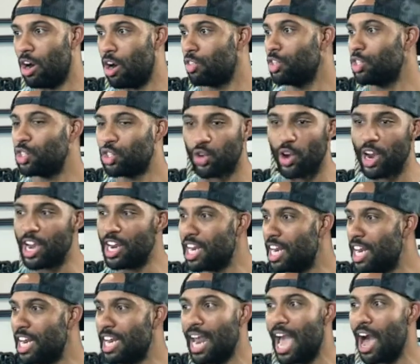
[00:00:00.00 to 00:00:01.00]
all this
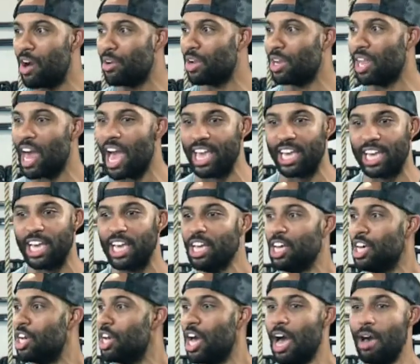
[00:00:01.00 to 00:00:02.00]
training, and now you're like,
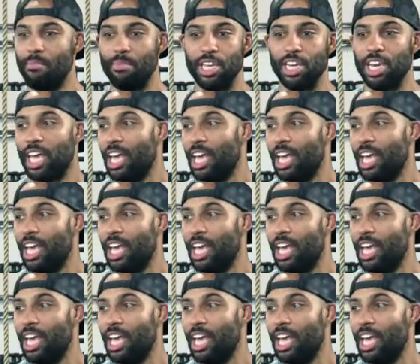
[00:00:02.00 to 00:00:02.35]
I mean,